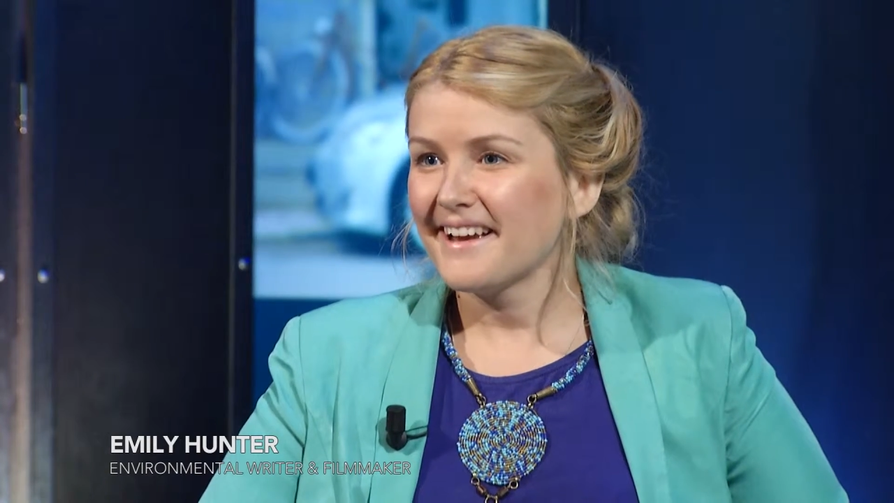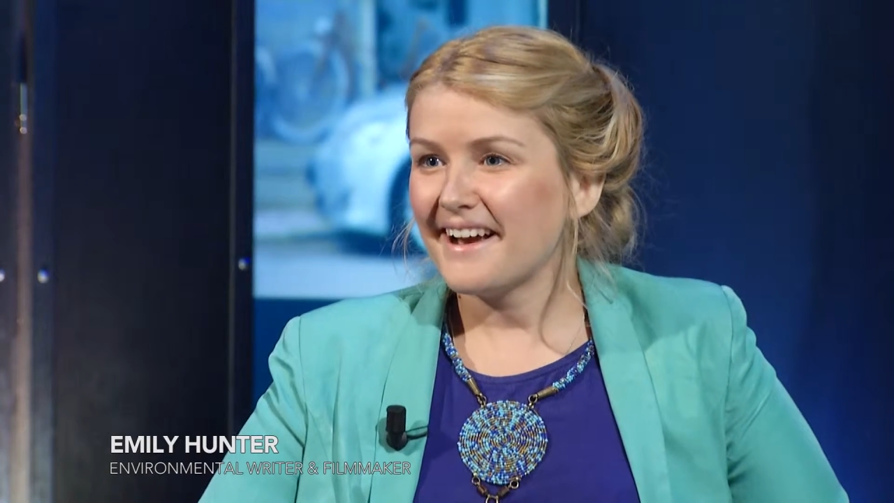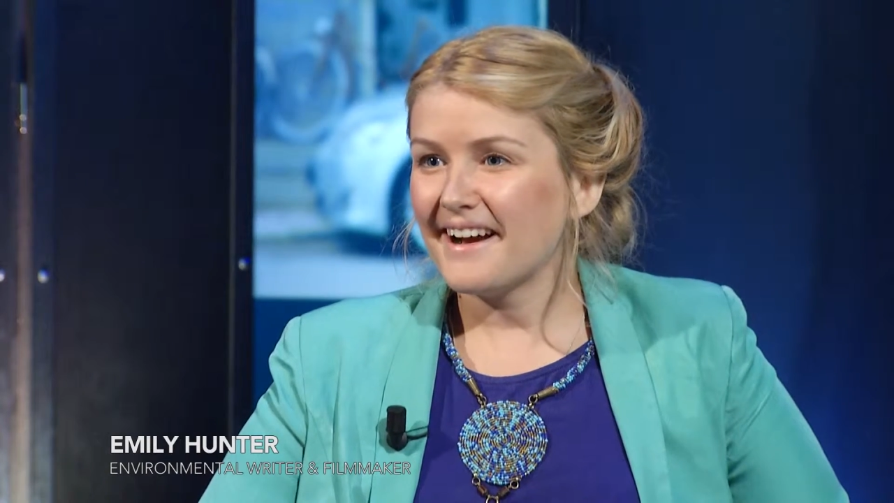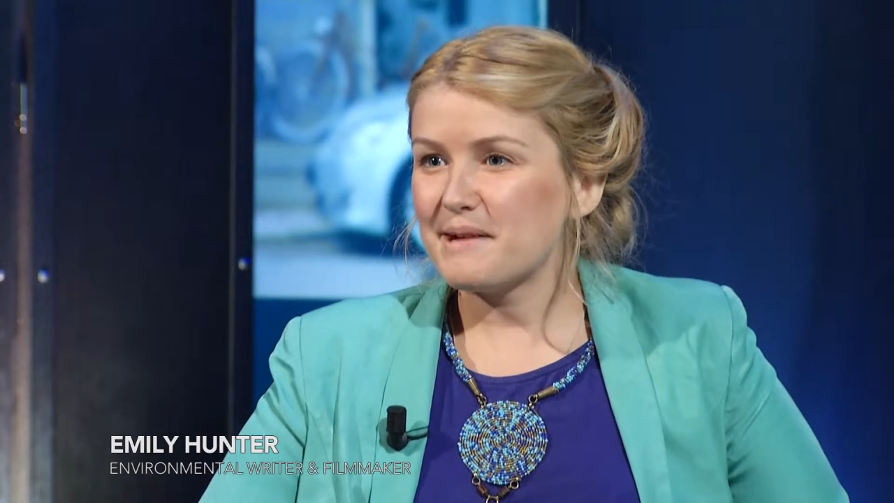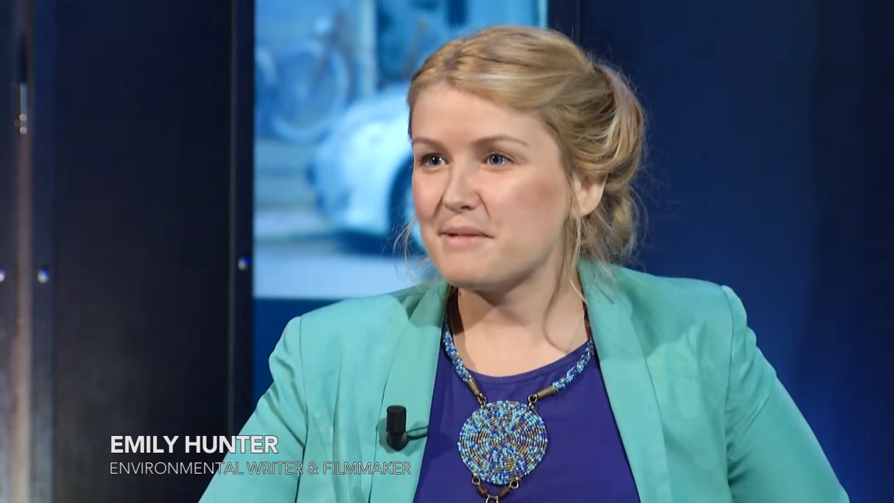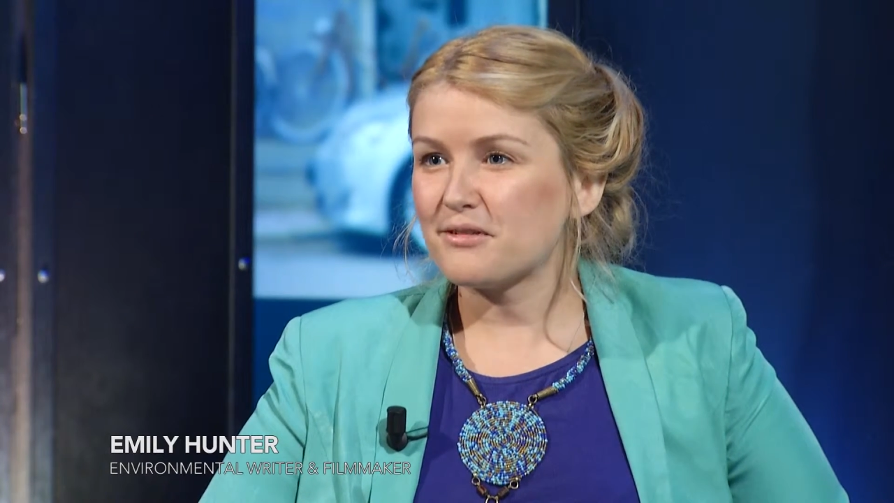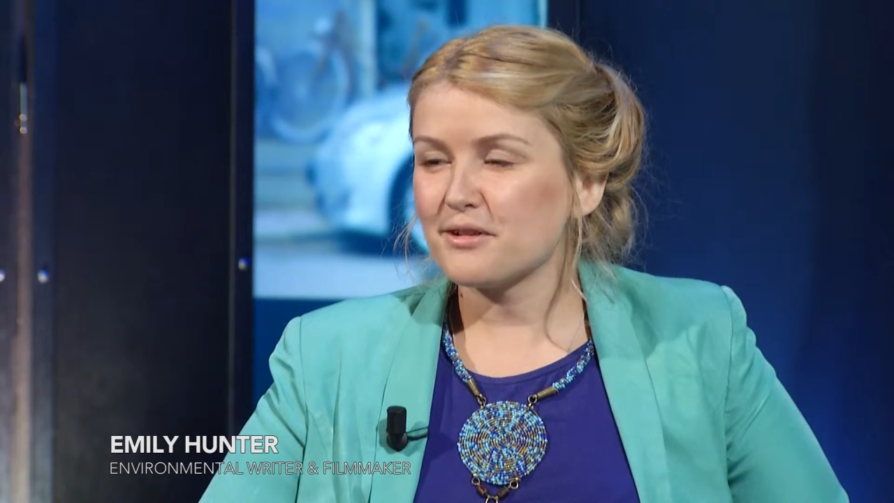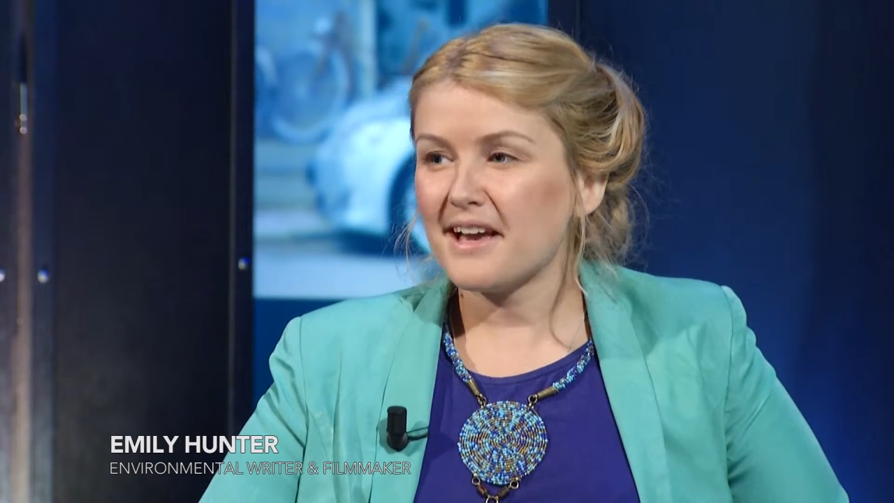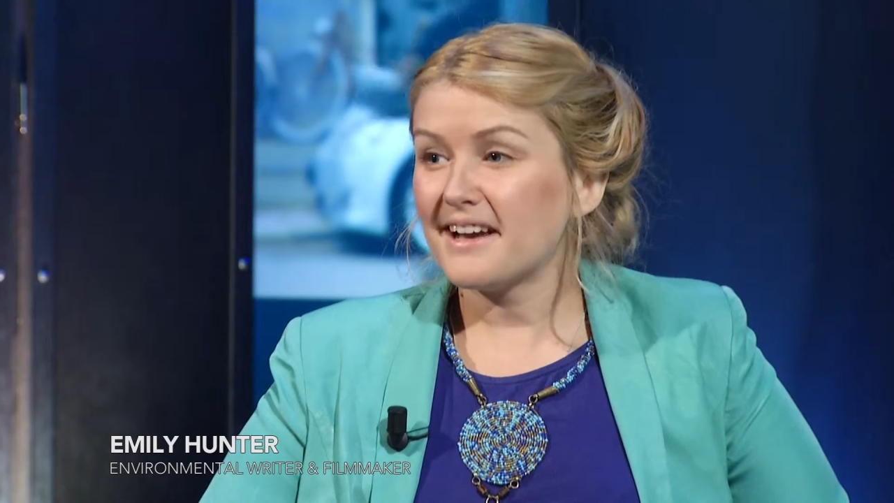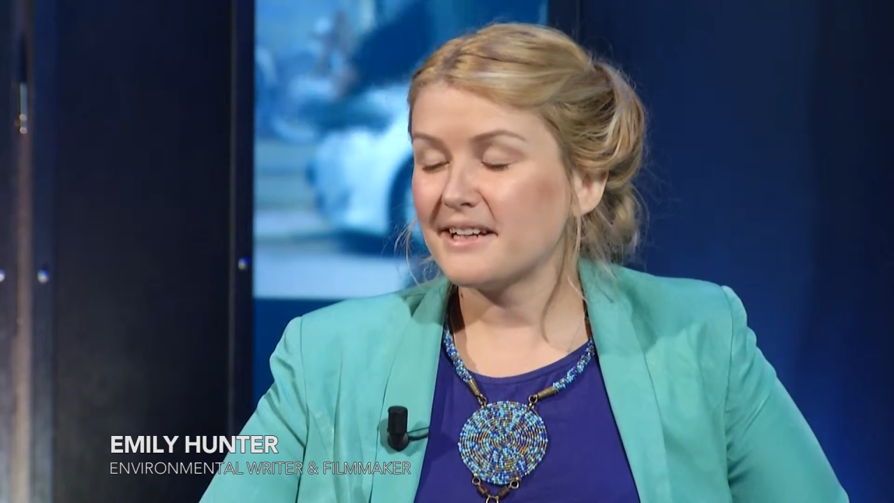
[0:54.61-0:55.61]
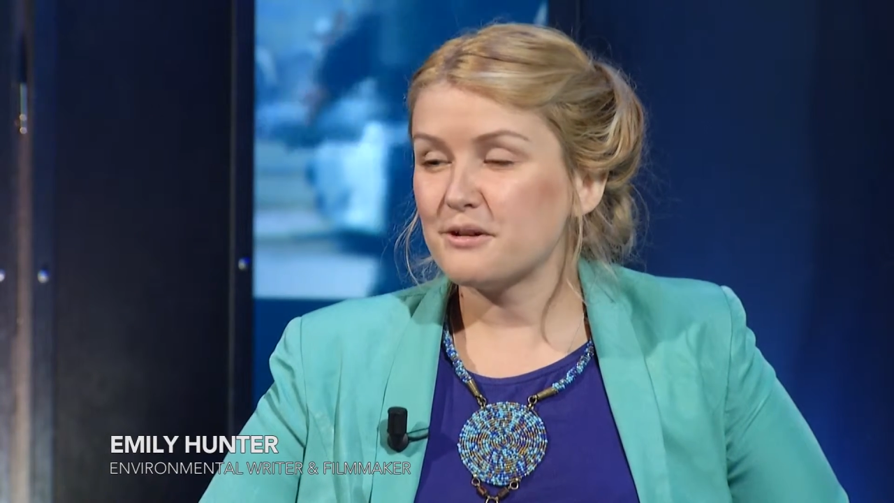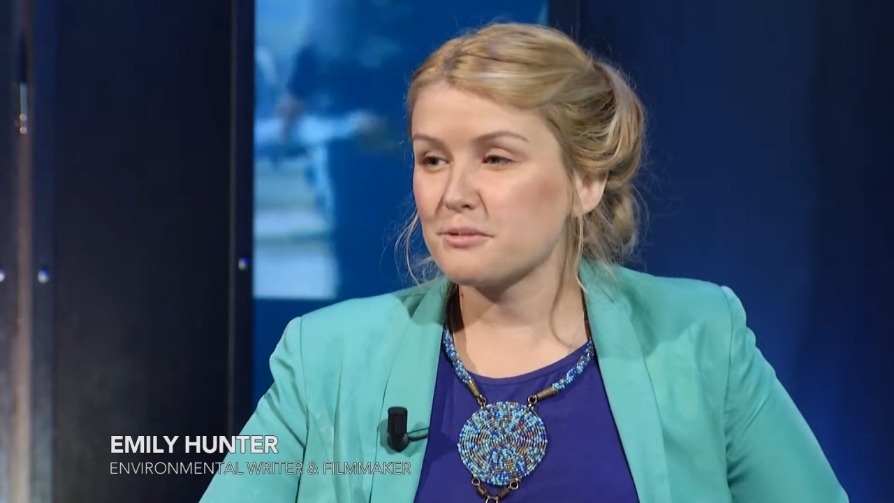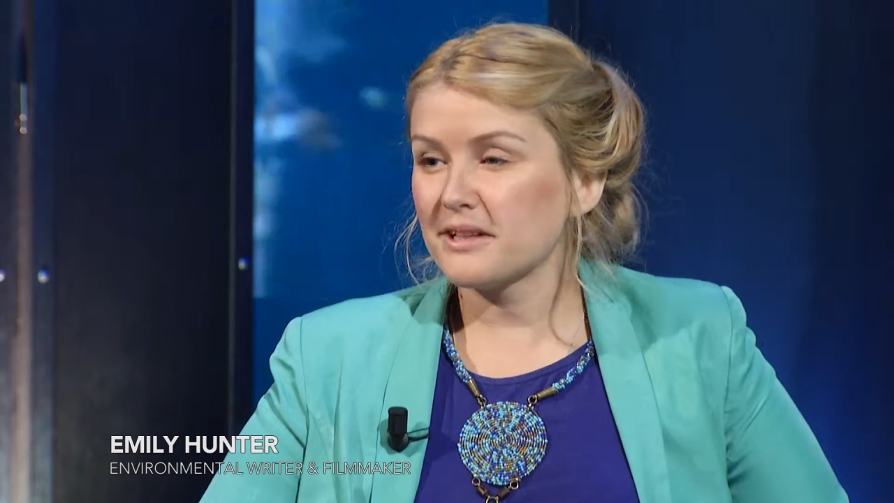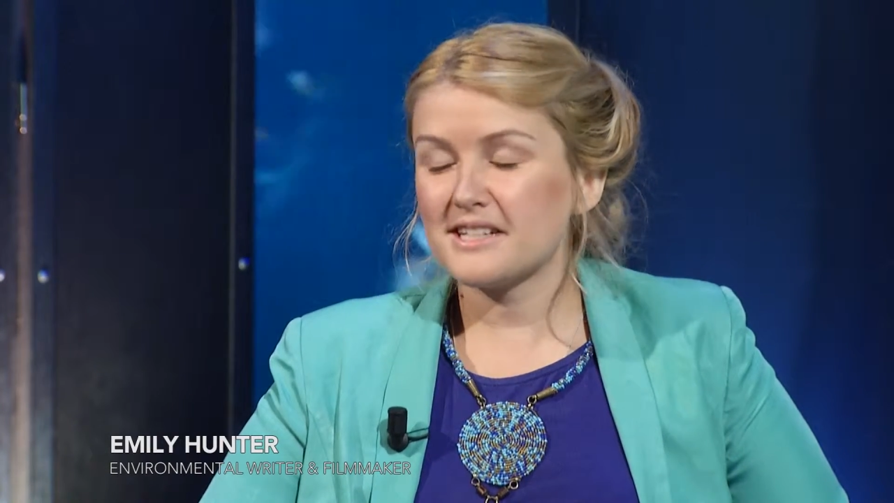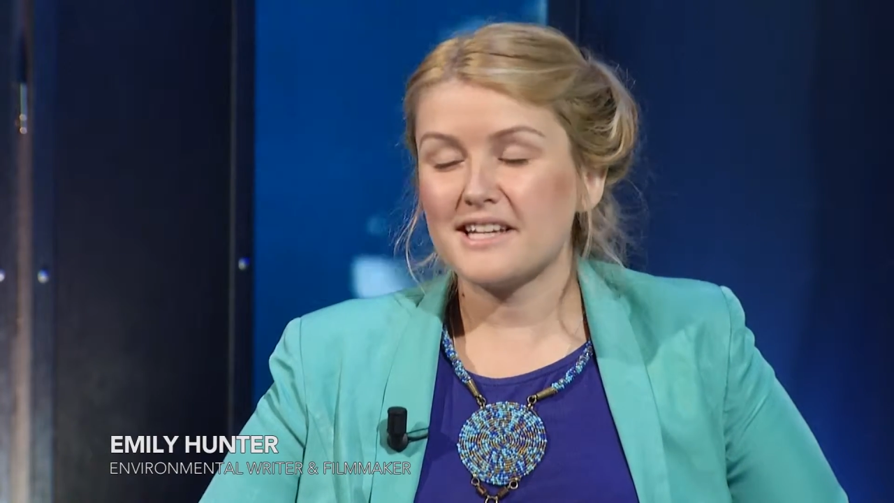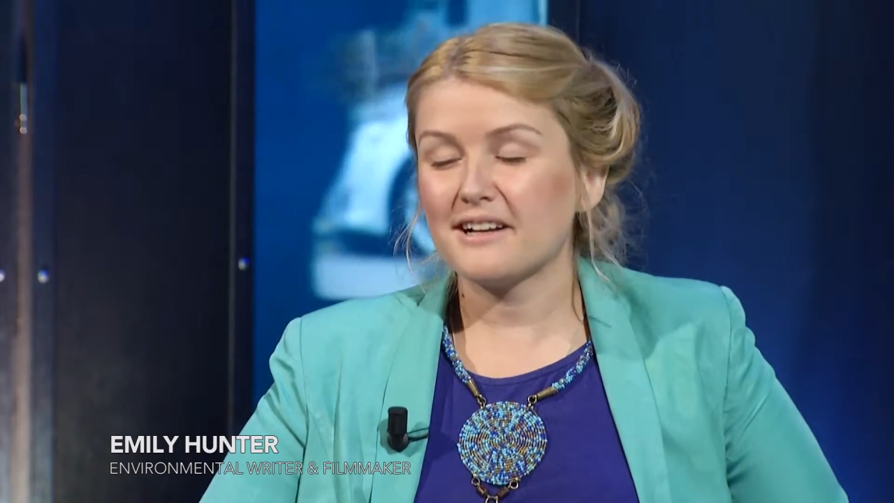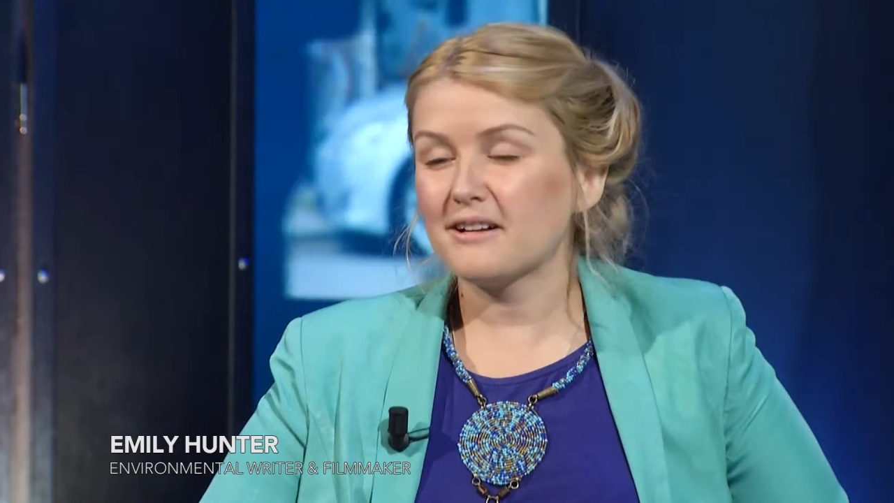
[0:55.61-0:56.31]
And for that, he was willing to take